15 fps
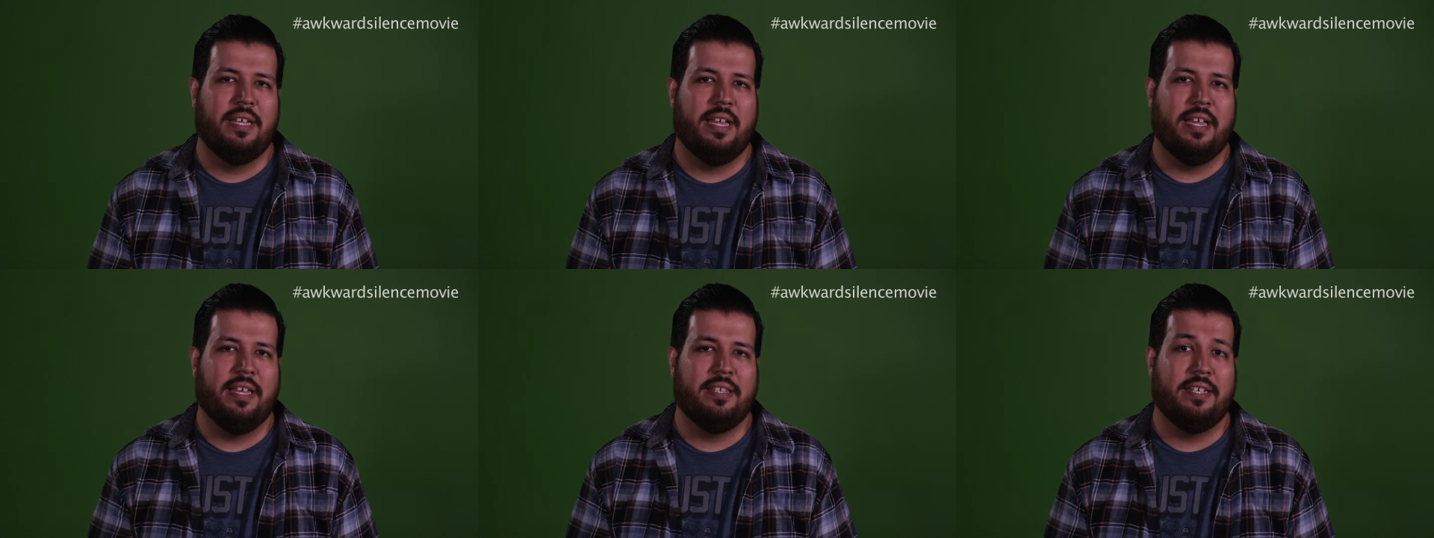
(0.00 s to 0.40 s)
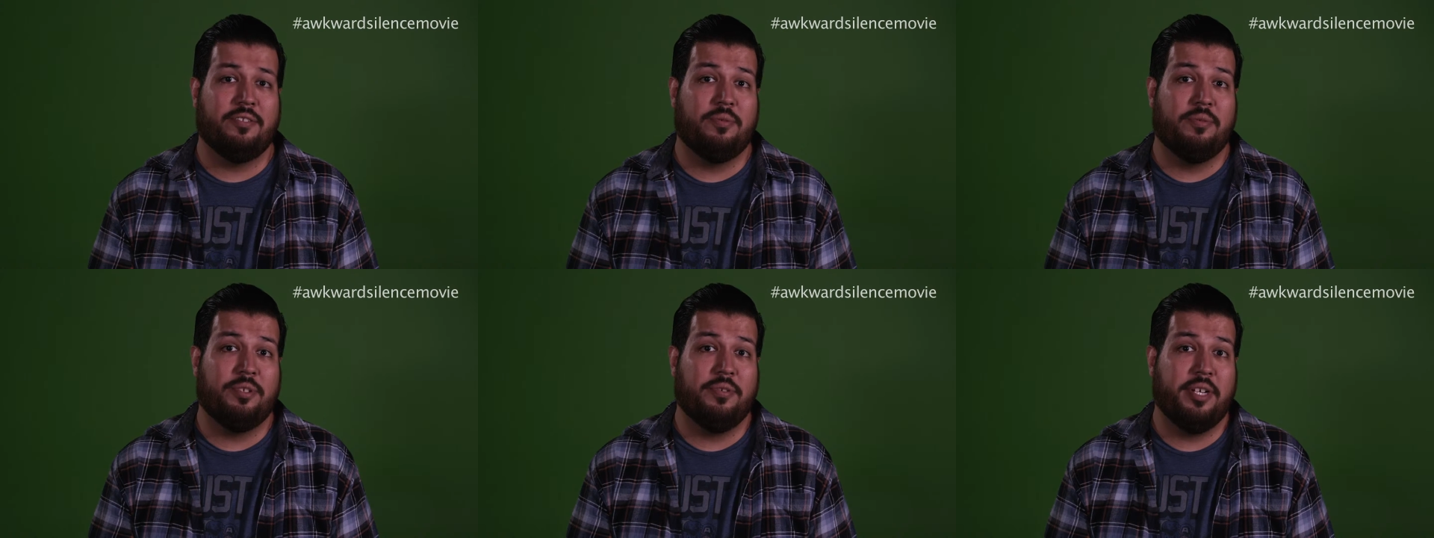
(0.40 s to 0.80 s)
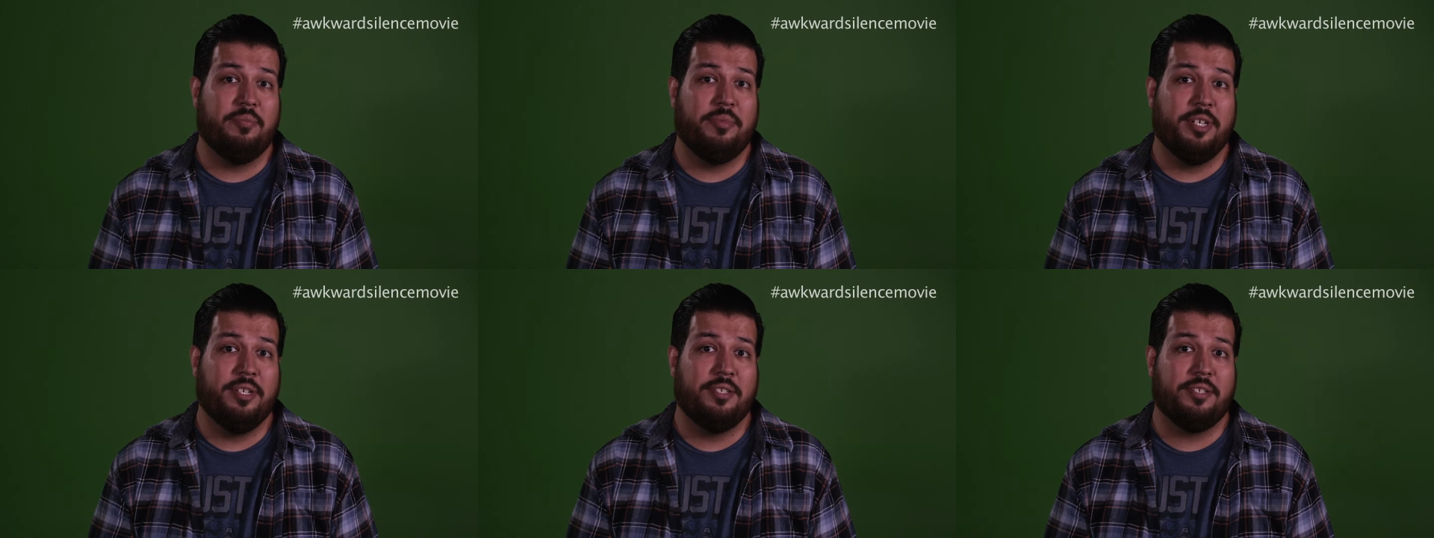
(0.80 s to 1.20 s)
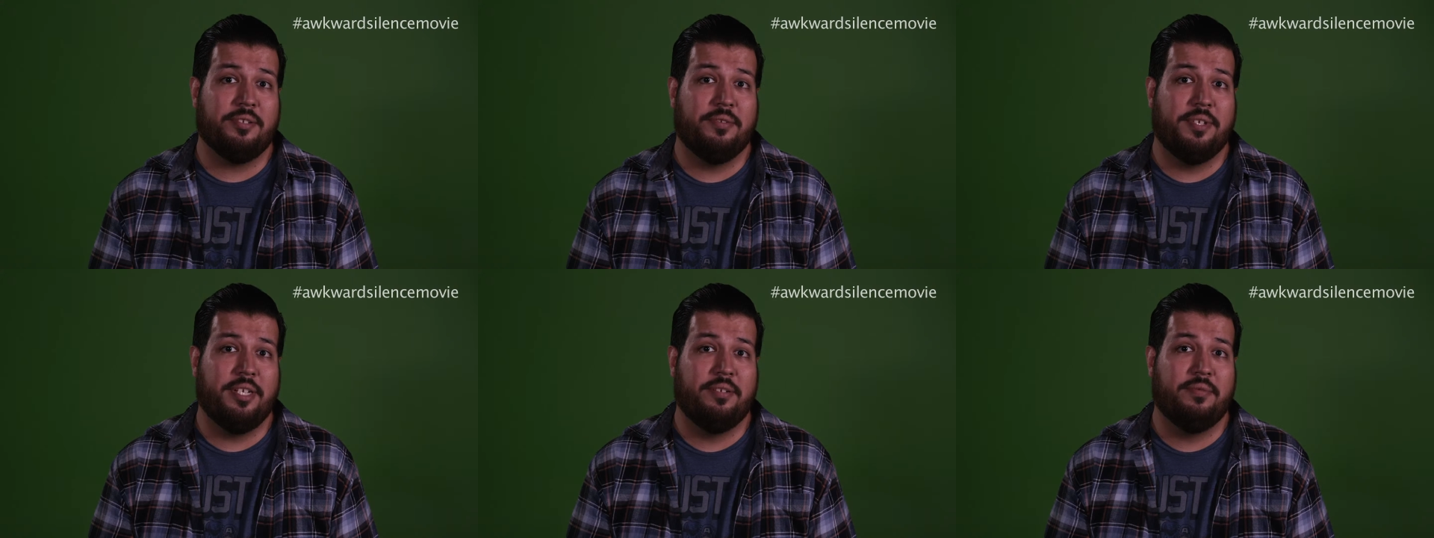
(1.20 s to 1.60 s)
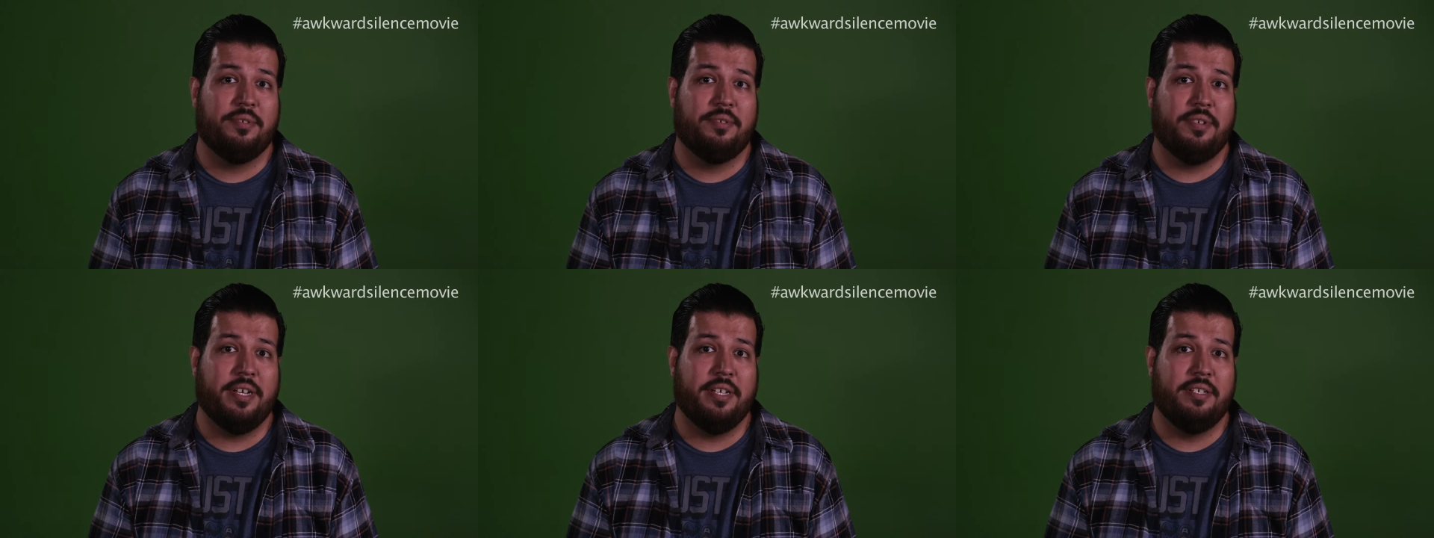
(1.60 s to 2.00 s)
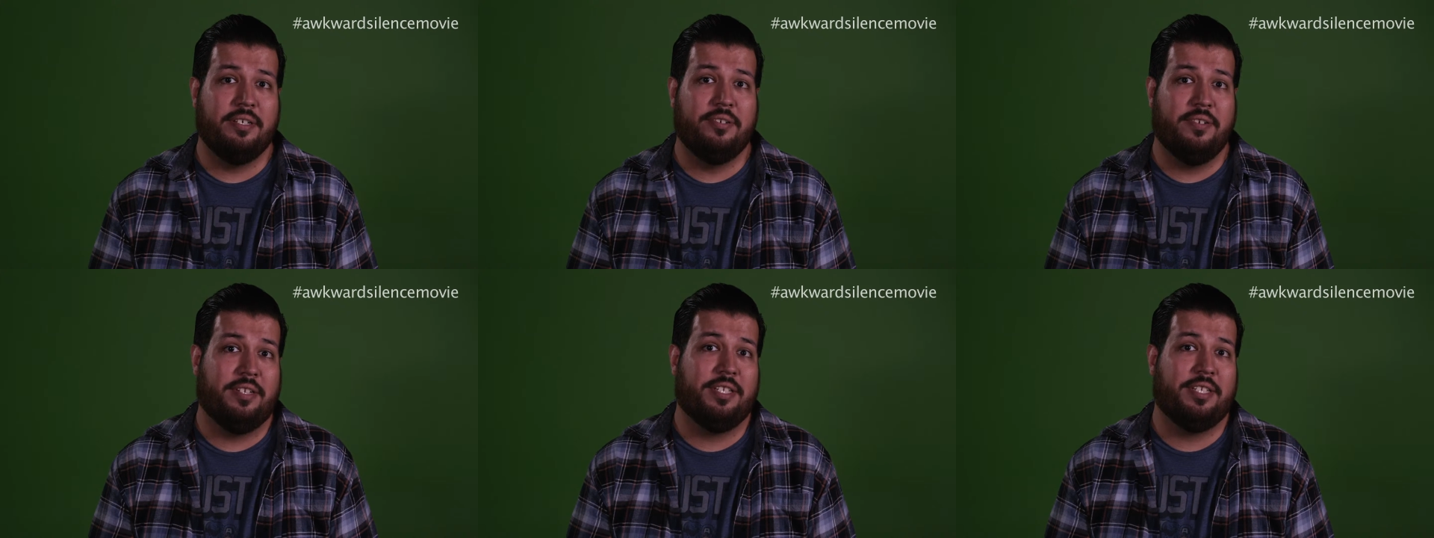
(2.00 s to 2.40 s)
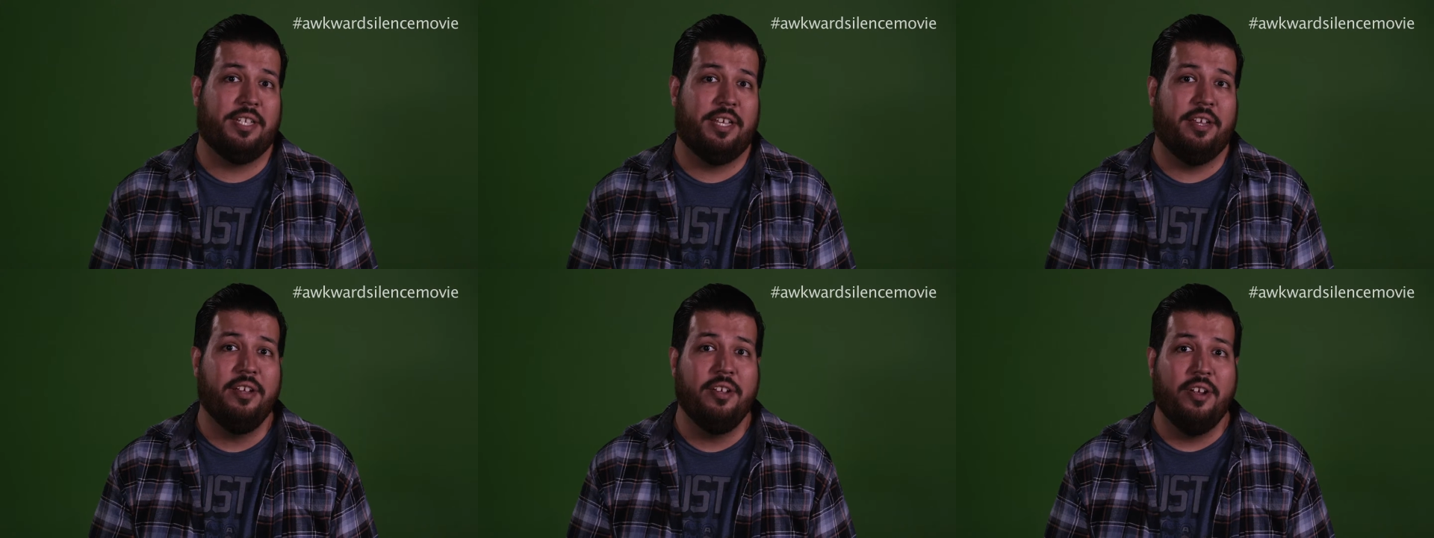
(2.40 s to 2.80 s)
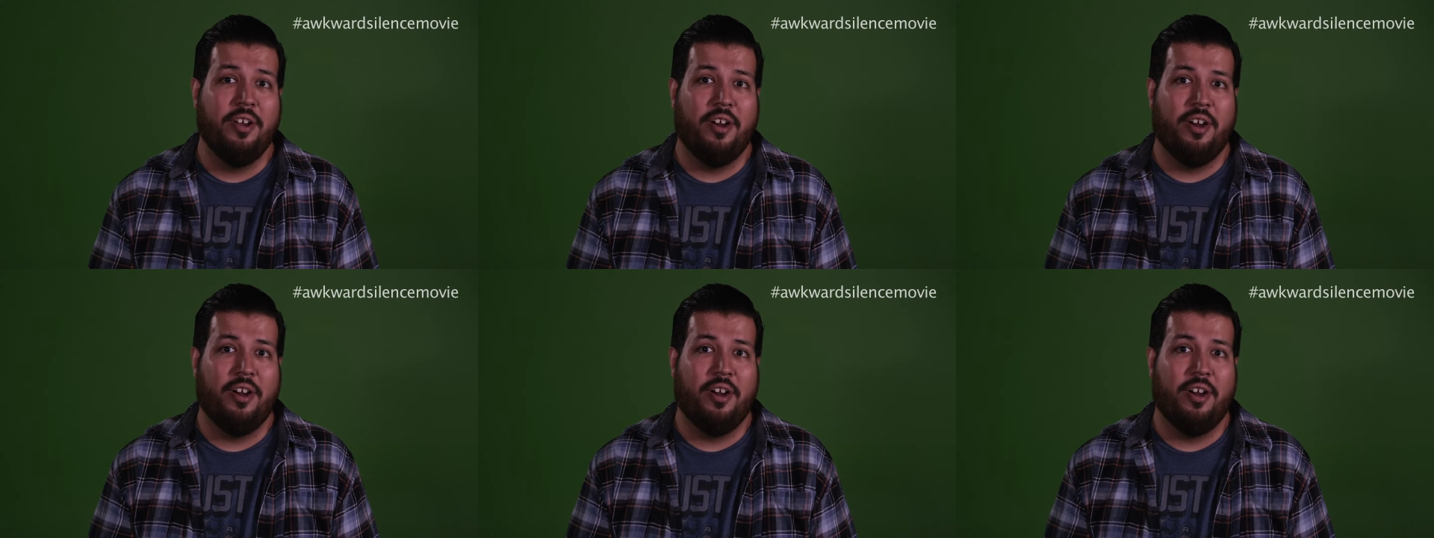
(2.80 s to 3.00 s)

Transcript: and that's what we're trying to bring to the screen. We're trying, how they say,